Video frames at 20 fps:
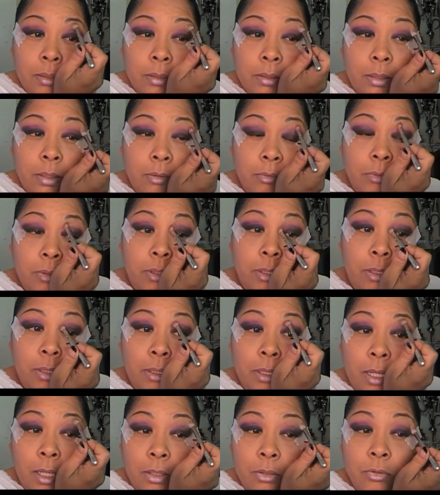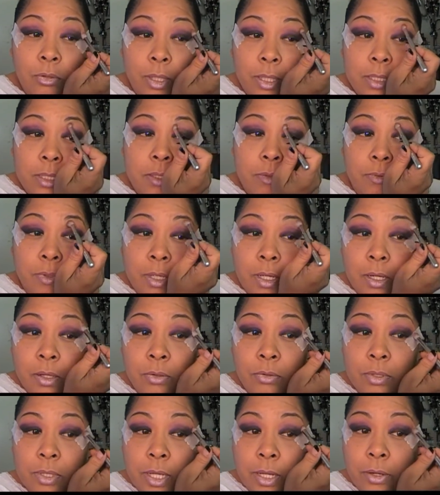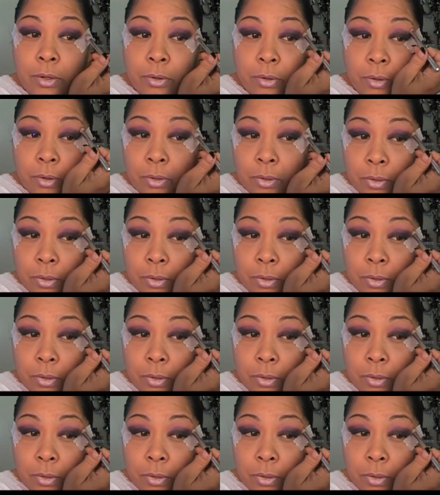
I have a contrast of colors here.